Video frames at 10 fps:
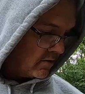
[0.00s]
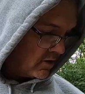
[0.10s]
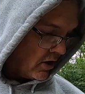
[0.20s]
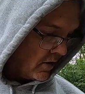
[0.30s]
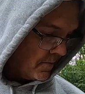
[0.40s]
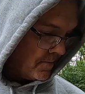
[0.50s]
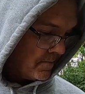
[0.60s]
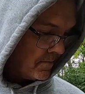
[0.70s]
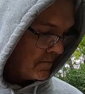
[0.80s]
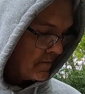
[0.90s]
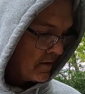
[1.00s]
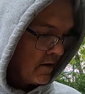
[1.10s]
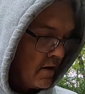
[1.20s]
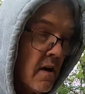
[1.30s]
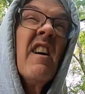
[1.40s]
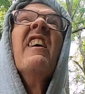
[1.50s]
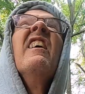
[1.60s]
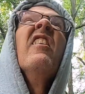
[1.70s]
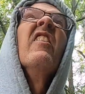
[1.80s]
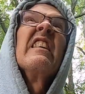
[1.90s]
So,
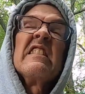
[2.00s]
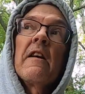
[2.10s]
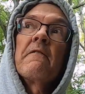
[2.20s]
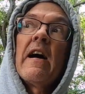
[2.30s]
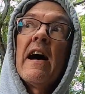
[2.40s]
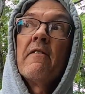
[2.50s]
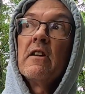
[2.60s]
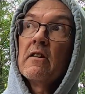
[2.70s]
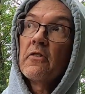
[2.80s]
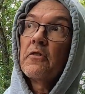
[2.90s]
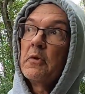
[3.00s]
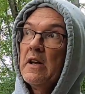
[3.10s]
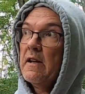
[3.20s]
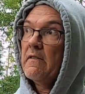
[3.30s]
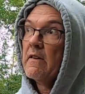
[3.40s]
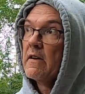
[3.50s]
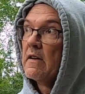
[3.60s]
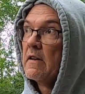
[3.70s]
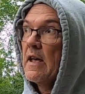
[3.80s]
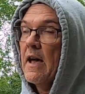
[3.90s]
what is that? 5 and 3?
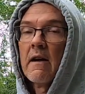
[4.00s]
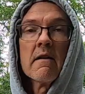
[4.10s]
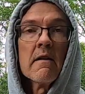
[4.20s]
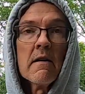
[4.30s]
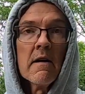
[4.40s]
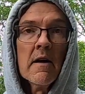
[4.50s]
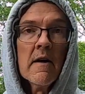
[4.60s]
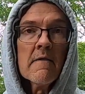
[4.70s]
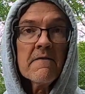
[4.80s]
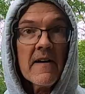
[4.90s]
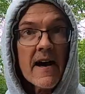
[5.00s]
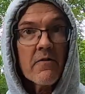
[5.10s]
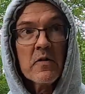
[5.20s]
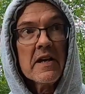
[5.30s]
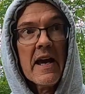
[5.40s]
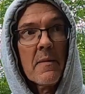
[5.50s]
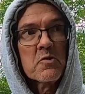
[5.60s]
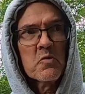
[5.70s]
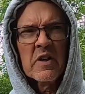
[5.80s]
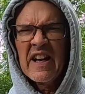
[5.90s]
Yeah. 5
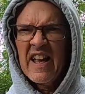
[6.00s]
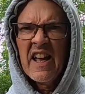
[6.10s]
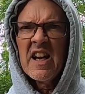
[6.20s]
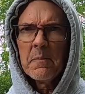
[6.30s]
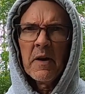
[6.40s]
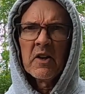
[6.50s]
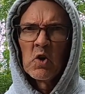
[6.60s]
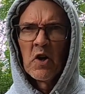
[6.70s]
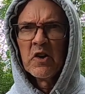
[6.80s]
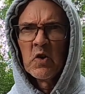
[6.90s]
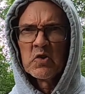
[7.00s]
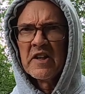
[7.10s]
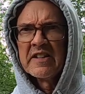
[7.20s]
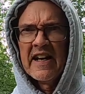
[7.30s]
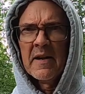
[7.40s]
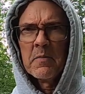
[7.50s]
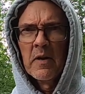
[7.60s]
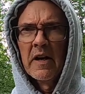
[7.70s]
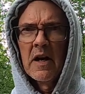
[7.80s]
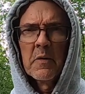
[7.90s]
recaptures. We're going to end up ignoring those in the data
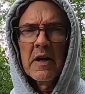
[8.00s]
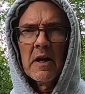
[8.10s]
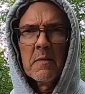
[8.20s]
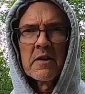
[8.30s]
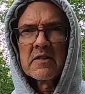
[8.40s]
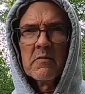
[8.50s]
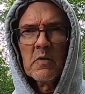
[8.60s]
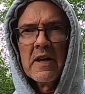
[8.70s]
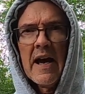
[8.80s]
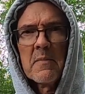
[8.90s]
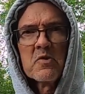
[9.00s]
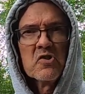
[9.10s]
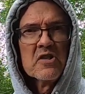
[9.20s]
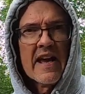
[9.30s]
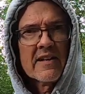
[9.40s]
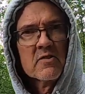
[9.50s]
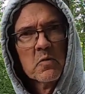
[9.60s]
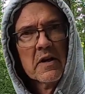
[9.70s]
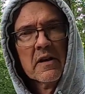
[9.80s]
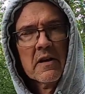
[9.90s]
point. All we care about is recaptures next
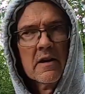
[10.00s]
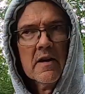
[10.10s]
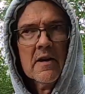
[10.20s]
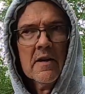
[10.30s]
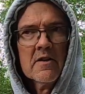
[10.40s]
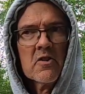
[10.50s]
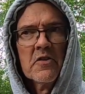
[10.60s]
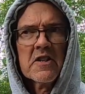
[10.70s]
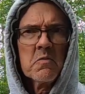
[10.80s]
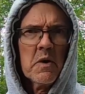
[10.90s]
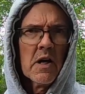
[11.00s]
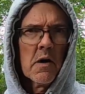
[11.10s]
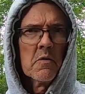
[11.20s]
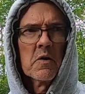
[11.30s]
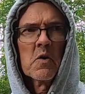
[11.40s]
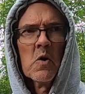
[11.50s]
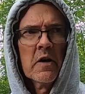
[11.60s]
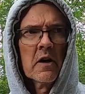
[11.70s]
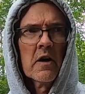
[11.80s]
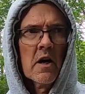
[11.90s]
week. So this week, all we're
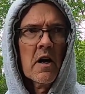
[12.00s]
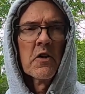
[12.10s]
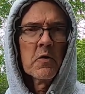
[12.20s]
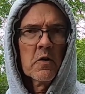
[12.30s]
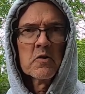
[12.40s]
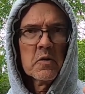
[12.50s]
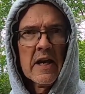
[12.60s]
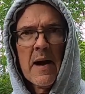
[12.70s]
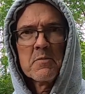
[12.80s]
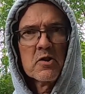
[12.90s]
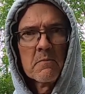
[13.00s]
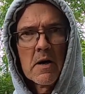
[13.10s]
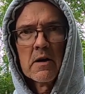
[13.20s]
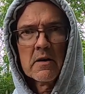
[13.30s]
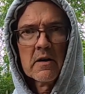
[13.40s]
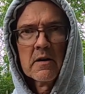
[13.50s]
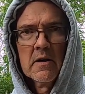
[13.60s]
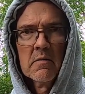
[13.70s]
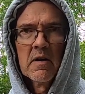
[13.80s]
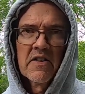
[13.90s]
recording are all the critters we captured and mark.
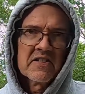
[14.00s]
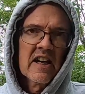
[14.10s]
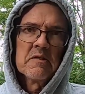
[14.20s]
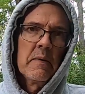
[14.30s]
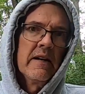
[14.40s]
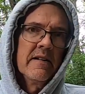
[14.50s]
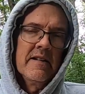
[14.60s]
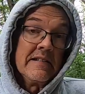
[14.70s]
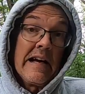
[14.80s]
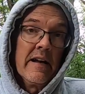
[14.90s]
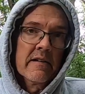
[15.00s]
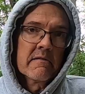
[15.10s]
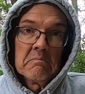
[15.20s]
Well, this guy's he's done.